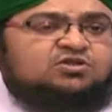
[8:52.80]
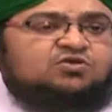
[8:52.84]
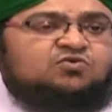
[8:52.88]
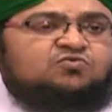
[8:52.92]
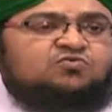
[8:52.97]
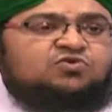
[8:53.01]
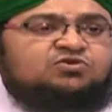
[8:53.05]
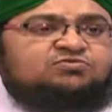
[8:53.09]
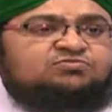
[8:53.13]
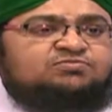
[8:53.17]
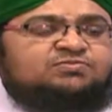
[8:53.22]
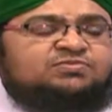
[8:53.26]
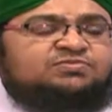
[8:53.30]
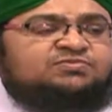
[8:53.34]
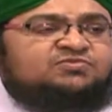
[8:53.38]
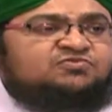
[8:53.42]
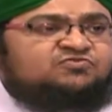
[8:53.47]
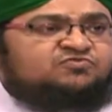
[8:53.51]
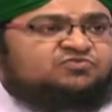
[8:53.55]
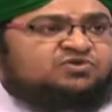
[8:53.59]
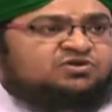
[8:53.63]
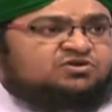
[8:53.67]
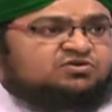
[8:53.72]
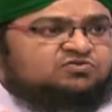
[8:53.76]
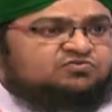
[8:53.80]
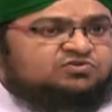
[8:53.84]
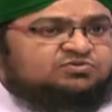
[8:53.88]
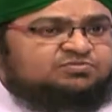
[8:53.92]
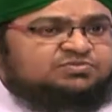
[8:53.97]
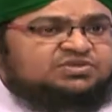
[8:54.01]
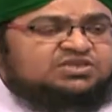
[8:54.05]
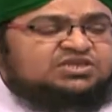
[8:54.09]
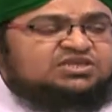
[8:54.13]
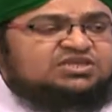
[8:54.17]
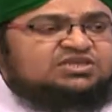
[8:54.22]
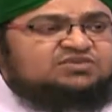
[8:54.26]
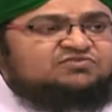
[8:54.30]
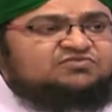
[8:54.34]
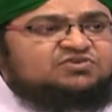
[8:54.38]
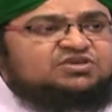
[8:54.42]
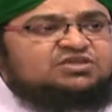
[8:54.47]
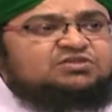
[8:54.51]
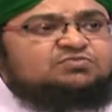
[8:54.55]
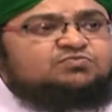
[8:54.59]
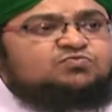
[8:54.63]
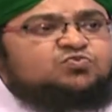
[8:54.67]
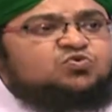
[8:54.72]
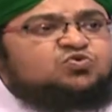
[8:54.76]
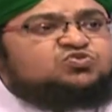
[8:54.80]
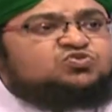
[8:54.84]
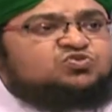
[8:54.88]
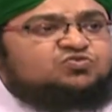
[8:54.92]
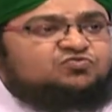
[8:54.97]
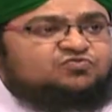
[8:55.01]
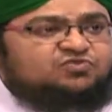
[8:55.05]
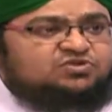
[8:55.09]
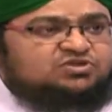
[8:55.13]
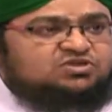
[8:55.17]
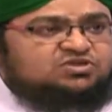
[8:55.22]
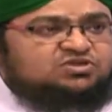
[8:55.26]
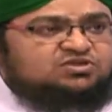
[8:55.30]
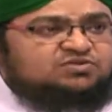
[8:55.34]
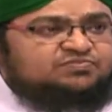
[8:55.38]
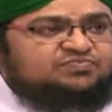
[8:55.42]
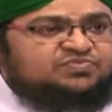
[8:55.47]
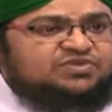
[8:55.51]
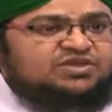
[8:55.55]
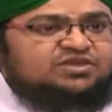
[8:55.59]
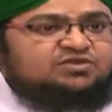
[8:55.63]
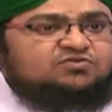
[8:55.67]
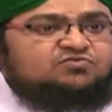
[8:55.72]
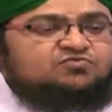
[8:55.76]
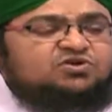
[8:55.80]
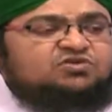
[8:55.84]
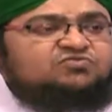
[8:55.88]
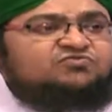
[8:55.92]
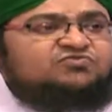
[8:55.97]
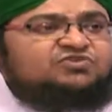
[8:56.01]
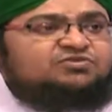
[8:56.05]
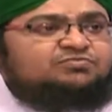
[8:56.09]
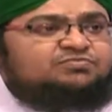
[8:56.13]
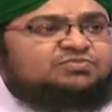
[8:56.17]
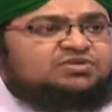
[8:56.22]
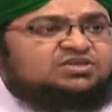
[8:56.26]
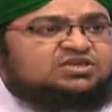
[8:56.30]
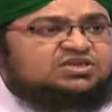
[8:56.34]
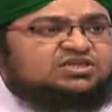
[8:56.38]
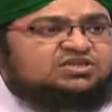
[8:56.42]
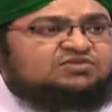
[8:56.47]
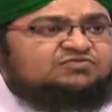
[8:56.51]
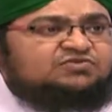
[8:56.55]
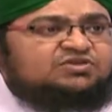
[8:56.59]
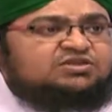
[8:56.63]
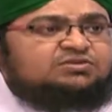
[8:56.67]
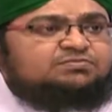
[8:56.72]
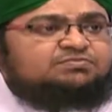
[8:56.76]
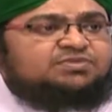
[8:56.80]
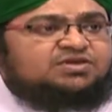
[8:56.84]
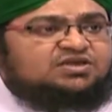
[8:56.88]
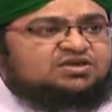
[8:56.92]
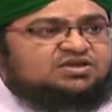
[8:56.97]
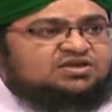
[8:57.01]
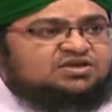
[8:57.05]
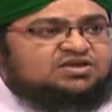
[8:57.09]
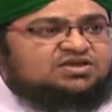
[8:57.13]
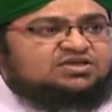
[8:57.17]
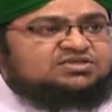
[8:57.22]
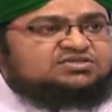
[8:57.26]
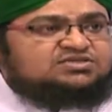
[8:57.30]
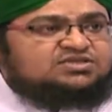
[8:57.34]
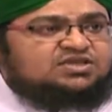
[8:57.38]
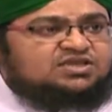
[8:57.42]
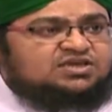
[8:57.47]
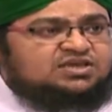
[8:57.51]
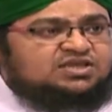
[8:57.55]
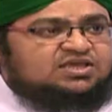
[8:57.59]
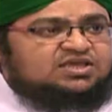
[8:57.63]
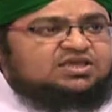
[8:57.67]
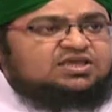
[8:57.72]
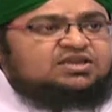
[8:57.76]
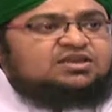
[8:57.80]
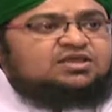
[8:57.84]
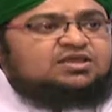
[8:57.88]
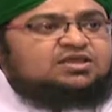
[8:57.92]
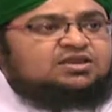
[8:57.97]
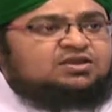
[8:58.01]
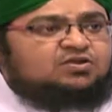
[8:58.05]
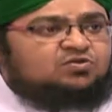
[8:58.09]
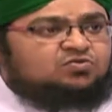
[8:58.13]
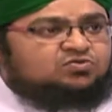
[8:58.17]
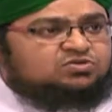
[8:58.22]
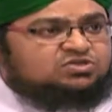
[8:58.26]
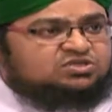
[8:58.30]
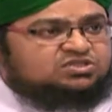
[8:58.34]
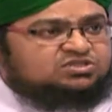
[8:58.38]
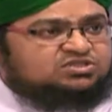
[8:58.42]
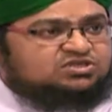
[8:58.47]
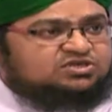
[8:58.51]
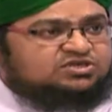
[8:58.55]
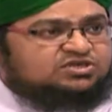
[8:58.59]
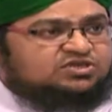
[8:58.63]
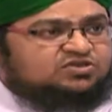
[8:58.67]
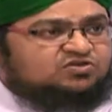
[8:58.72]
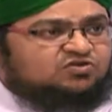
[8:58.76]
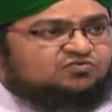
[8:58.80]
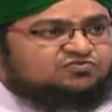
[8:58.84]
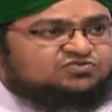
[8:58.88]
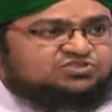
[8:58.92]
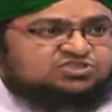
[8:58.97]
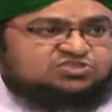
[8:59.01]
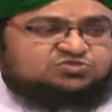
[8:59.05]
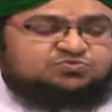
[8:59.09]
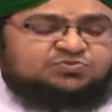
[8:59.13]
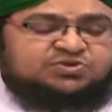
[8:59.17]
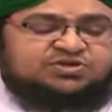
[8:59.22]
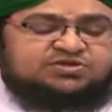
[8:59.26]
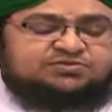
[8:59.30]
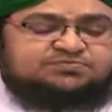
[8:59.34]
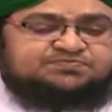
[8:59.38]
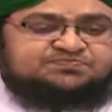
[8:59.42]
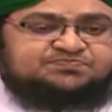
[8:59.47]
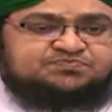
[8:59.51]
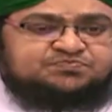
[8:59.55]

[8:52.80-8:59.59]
What we believe in books of Allah, and what we believe in paradise and hell and in the day of judgment.